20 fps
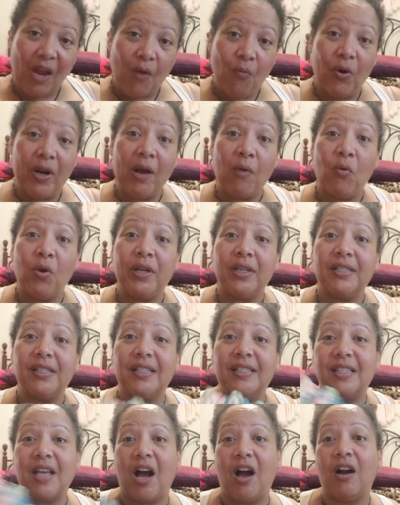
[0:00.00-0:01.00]
what I wanted
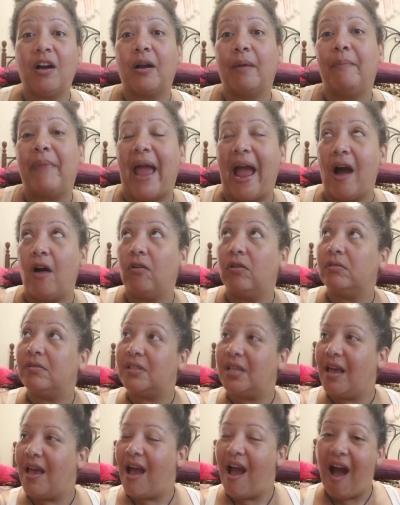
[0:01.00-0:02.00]
to talk
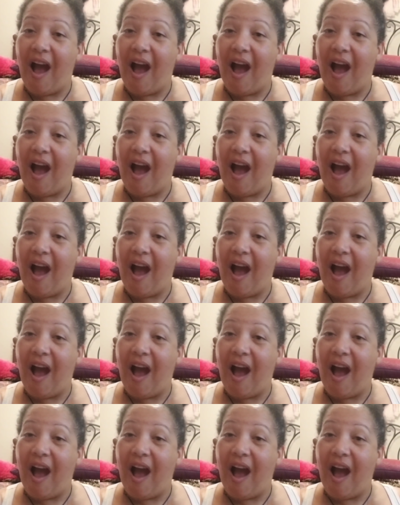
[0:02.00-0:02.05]
about